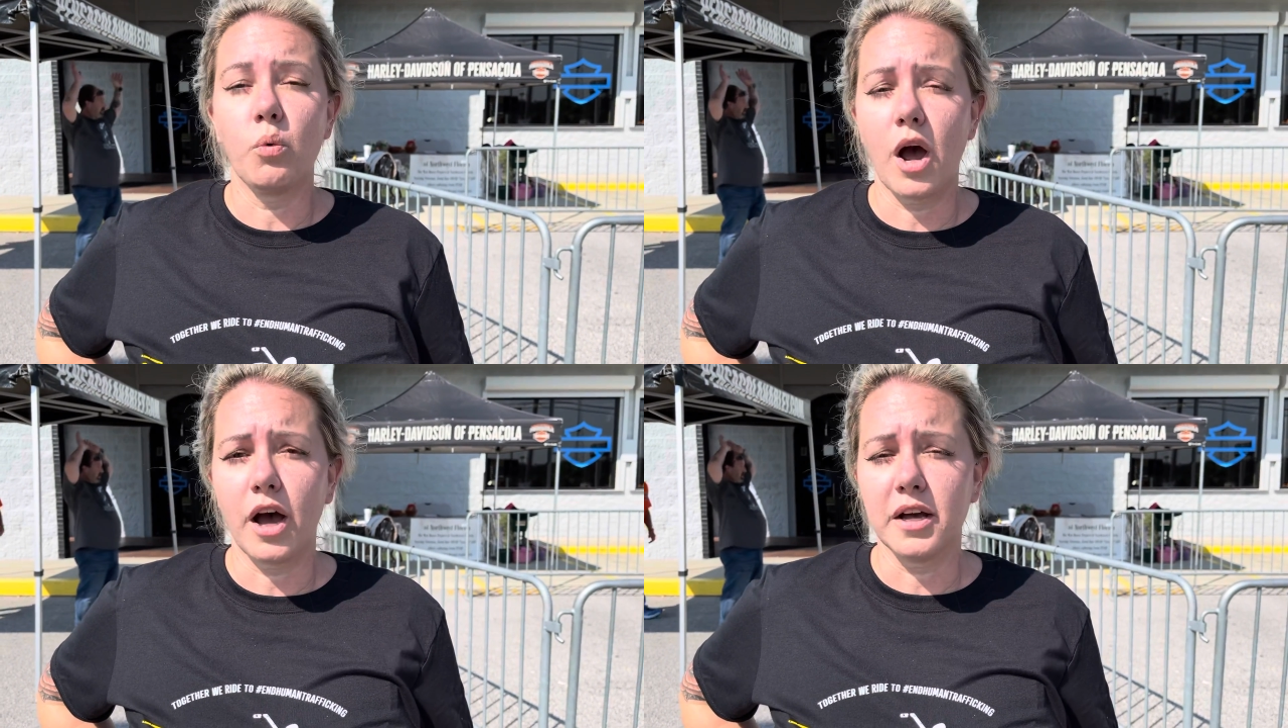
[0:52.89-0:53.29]

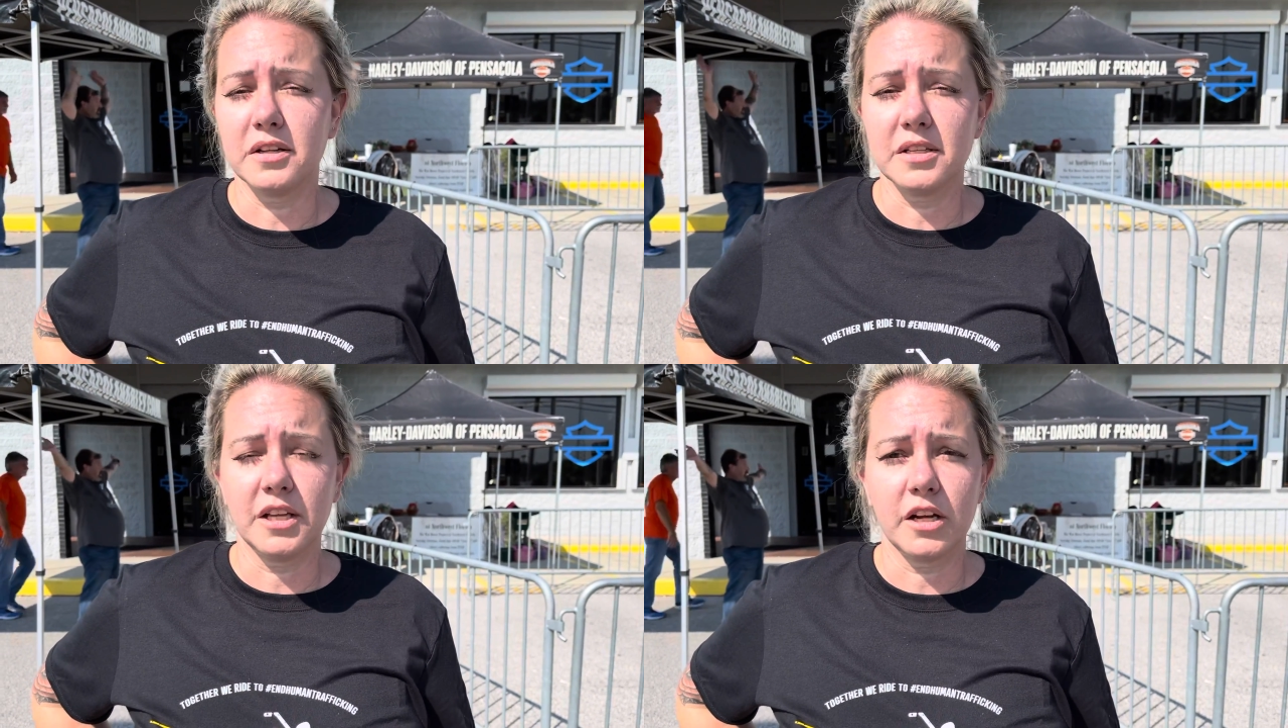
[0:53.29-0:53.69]

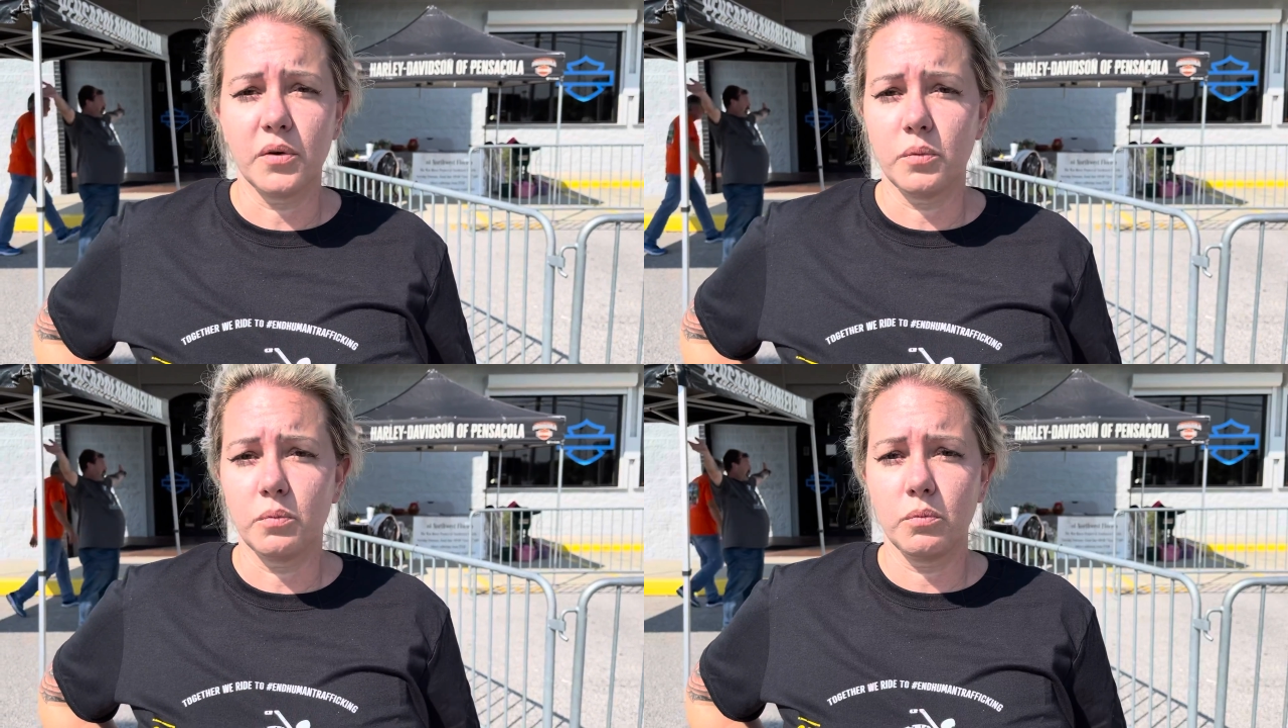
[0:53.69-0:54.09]
uh, you
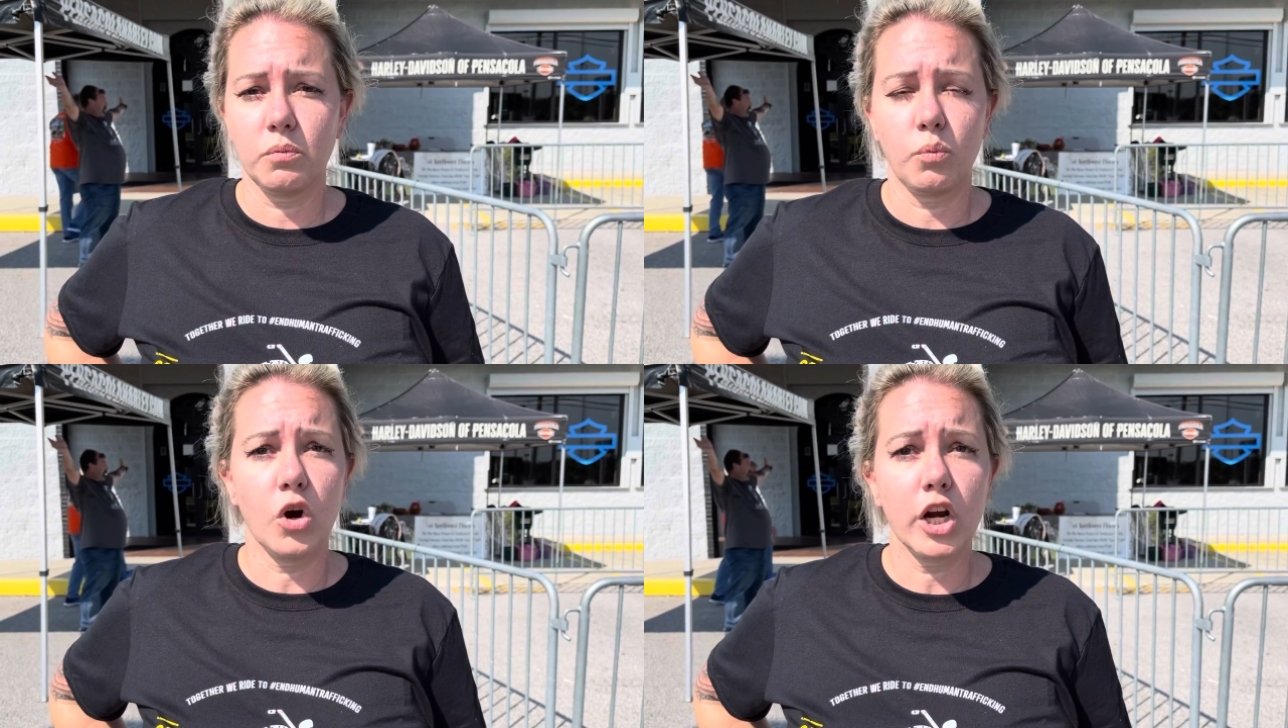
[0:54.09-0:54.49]

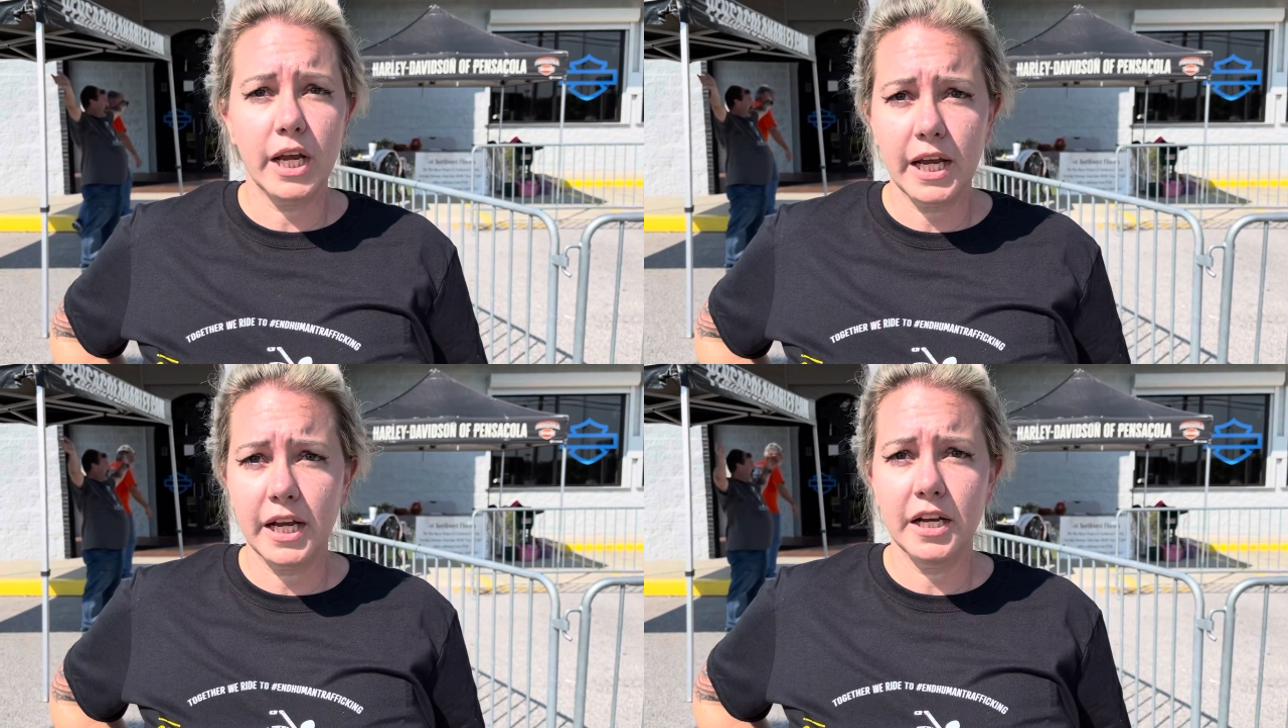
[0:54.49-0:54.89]
know,
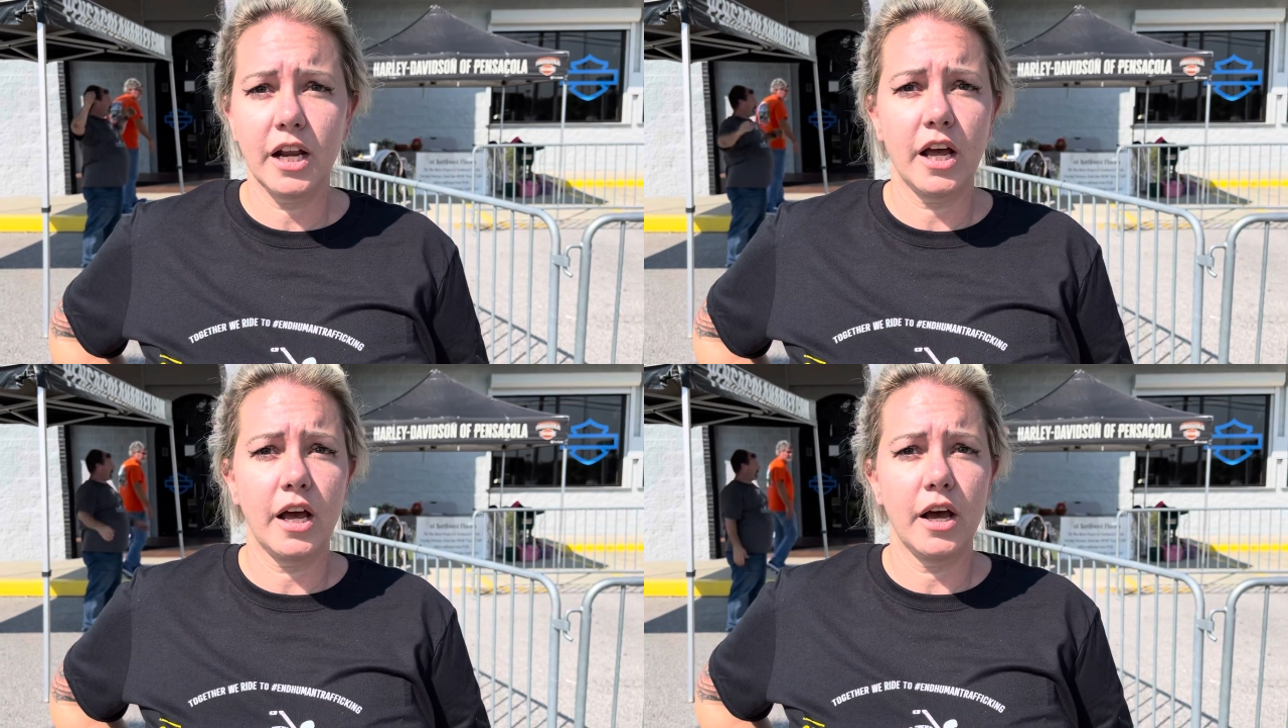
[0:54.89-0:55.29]
working
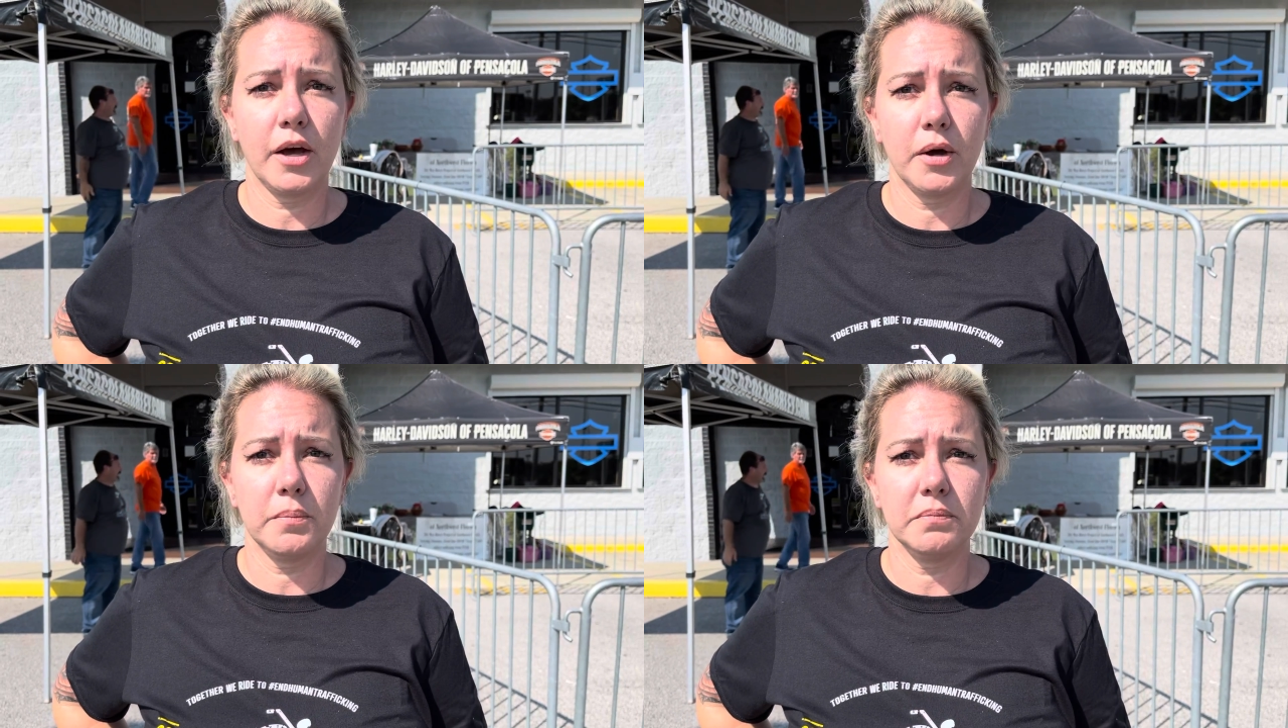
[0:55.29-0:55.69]

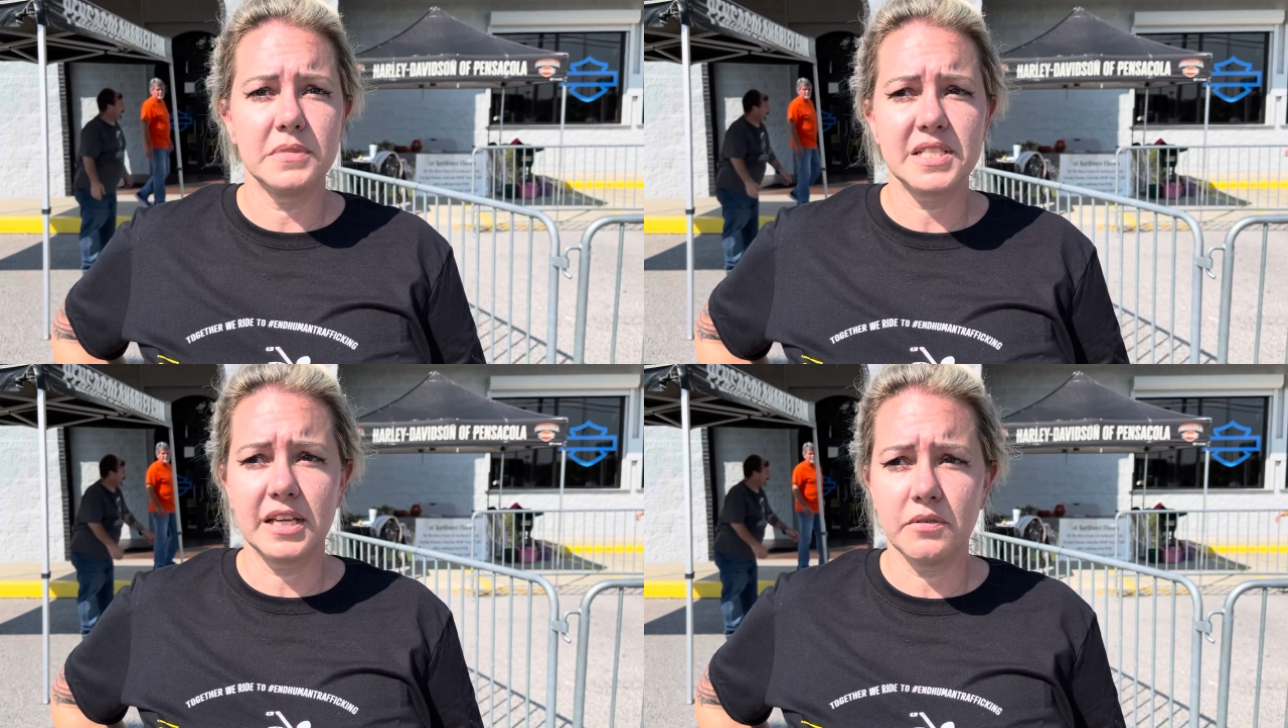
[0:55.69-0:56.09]
um,
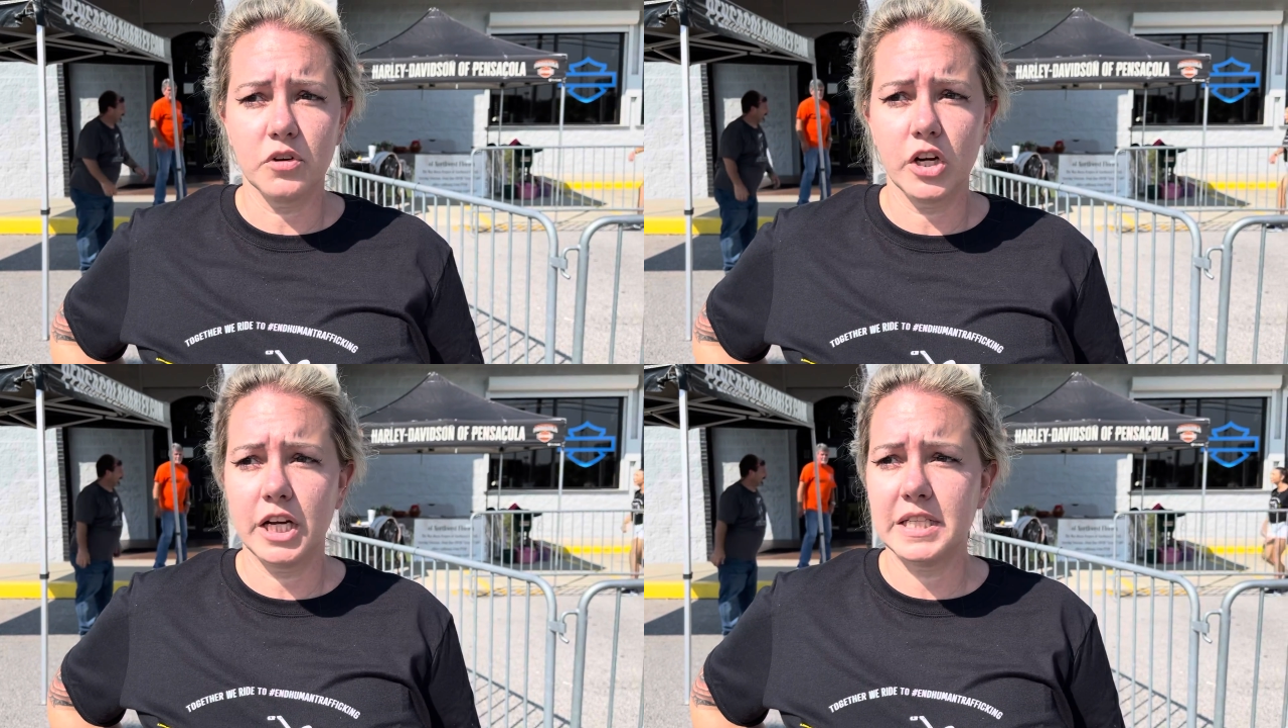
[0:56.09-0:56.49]

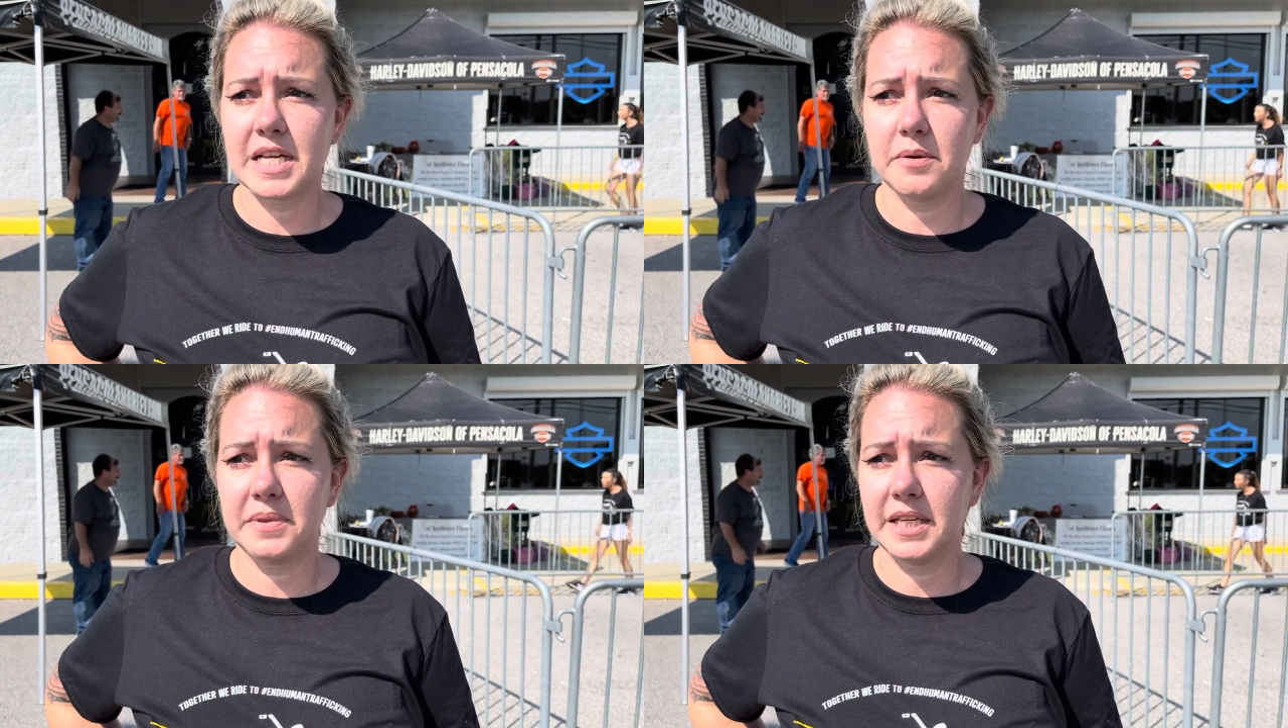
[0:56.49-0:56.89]
slavery
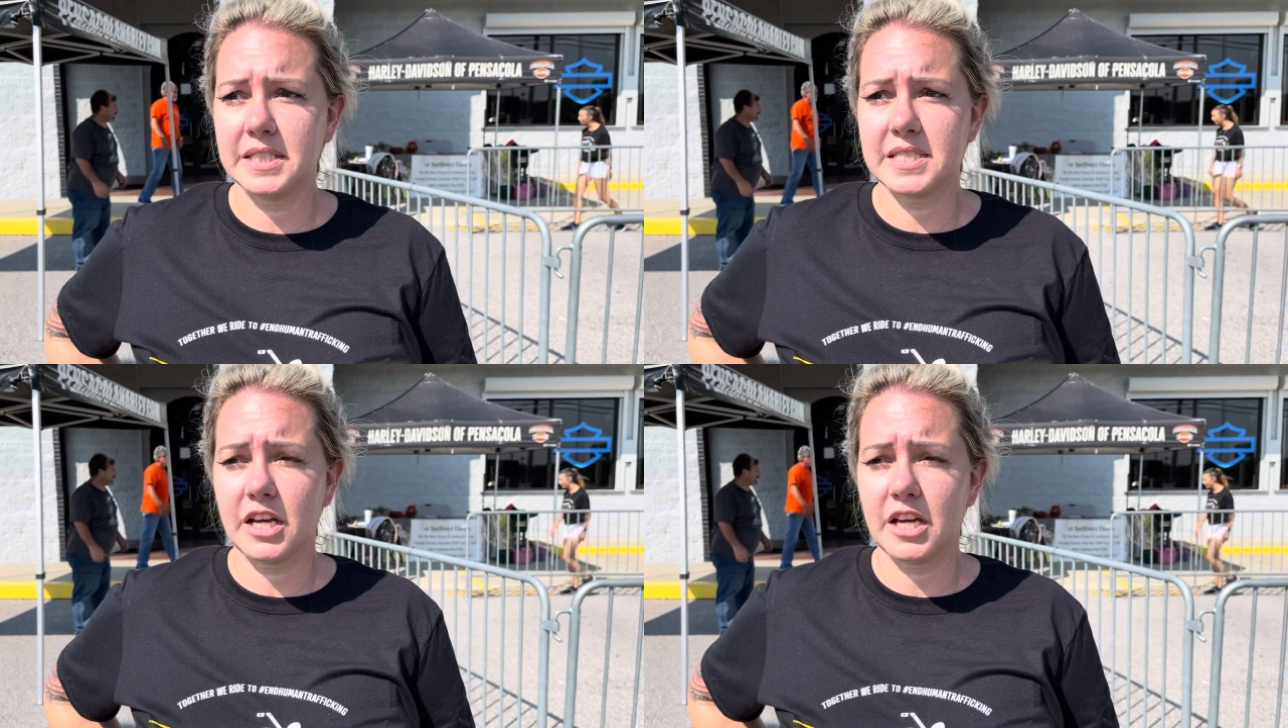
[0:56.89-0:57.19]
type things.